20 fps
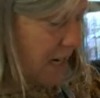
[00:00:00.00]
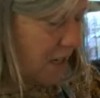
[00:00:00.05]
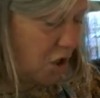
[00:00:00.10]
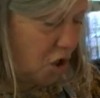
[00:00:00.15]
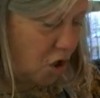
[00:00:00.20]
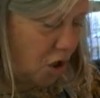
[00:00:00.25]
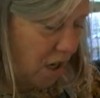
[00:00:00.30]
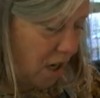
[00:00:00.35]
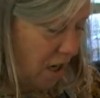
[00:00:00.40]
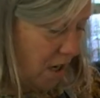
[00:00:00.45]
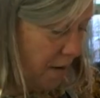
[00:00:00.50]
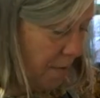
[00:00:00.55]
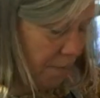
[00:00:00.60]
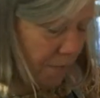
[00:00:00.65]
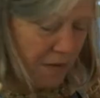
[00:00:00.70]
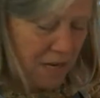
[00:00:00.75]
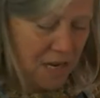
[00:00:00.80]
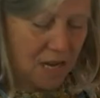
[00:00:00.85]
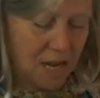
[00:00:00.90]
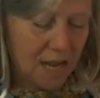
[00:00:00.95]
texture.
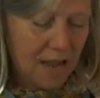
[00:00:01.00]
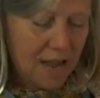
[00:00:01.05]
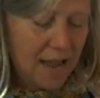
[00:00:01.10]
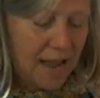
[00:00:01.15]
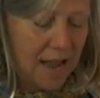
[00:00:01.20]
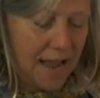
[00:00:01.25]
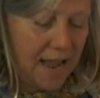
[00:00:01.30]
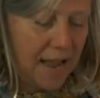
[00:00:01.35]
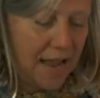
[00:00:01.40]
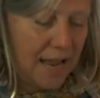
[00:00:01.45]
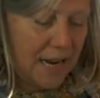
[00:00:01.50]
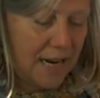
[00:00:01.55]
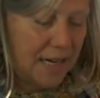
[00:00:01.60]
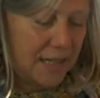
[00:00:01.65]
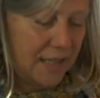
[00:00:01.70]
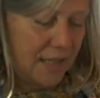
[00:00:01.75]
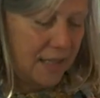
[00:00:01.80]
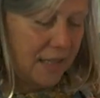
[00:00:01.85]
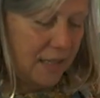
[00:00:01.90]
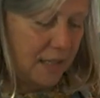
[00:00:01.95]

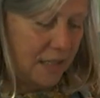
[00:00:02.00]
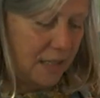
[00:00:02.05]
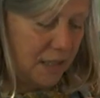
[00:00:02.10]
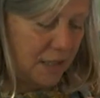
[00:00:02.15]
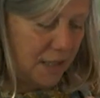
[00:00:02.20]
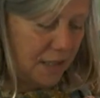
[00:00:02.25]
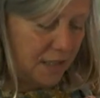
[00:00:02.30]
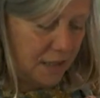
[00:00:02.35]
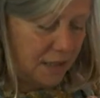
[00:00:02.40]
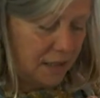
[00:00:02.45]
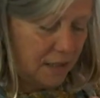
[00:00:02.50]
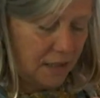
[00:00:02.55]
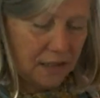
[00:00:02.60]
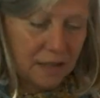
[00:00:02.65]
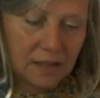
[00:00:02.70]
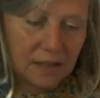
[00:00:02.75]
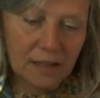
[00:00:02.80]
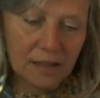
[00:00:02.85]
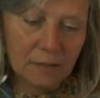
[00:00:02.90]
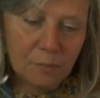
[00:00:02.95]
And
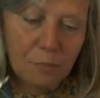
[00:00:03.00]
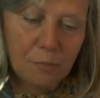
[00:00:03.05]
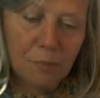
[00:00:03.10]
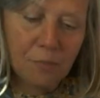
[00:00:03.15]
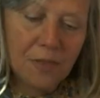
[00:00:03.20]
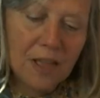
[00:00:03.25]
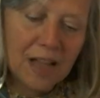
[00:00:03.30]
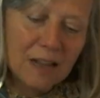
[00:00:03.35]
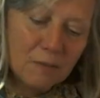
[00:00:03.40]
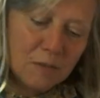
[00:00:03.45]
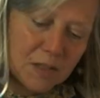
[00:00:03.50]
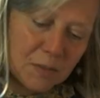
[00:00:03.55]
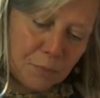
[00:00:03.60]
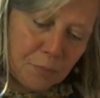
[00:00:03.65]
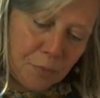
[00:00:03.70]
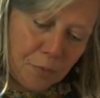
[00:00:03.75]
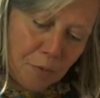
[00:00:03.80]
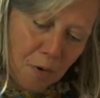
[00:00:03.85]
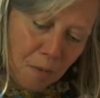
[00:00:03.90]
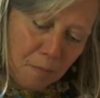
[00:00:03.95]
that
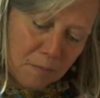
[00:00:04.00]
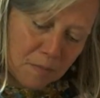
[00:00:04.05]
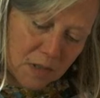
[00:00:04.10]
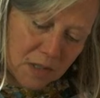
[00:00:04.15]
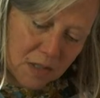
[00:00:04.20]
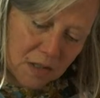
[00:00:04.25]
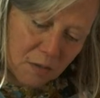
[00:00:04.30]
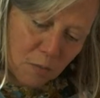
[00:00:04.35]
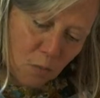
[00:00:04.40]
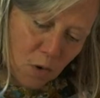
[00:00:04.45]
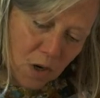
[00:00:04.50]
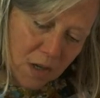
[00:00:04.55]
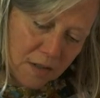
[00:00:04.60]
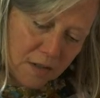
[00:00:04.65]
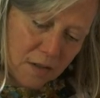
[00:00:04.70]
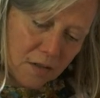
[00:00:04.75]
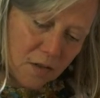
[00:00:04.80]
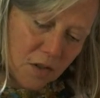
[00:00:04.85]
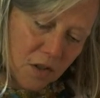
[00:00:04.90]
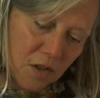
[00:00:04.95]
was prompt
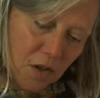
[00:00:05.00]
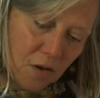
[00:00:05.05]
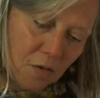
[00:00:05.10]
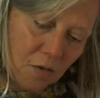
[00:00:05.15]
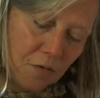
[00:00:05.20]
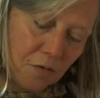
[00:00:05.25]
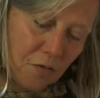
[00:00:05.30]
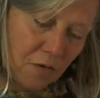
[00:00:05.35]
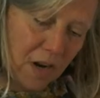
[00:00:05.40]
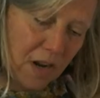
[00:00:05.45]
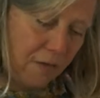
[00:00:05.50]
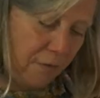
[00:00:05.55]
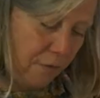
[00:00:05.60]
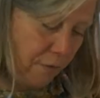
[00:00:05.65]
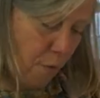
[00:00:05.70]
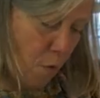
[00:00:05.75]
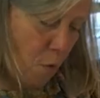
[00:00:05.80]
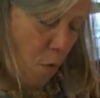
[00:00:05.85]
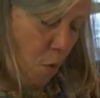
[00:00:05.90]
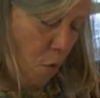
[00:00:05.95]
one, two, three,
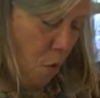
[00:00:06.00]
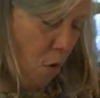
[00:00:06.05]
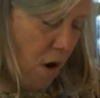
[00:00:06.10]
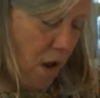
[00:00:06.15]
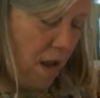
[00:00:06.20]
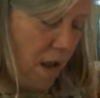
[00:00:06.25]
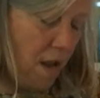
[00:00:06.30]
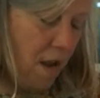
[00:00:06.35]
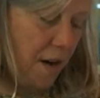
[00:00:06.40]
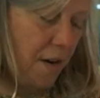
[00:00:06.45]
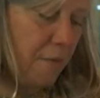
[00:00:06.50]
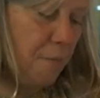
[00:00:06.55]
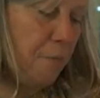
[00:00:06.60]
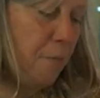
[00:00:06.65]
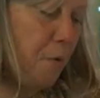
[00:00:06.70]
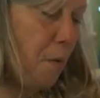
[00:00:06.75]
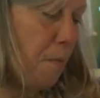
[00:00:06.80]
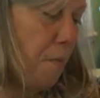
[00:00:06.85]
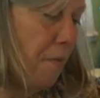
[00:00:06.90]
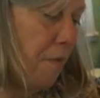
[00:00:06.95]
four. And
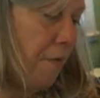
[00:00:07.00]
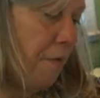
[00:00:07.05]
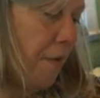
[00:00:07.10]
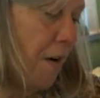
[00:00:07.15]
prompt